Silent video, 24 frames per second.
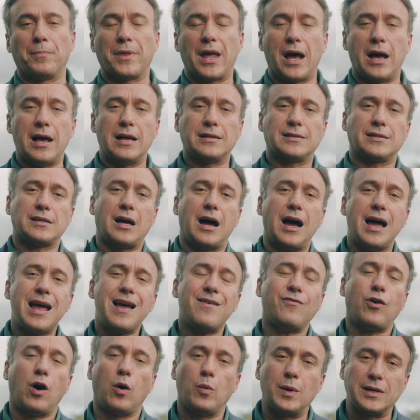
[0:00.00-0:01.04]
As I
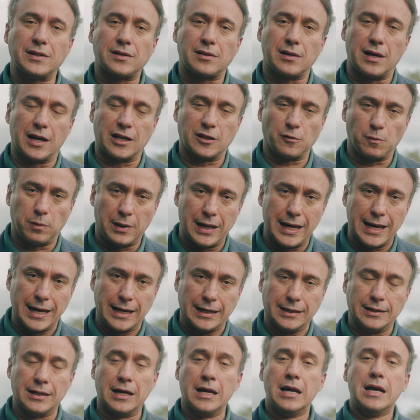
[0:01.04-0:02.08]
have always
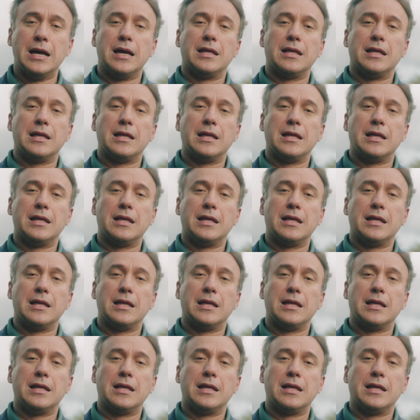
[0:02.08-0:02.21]
explained,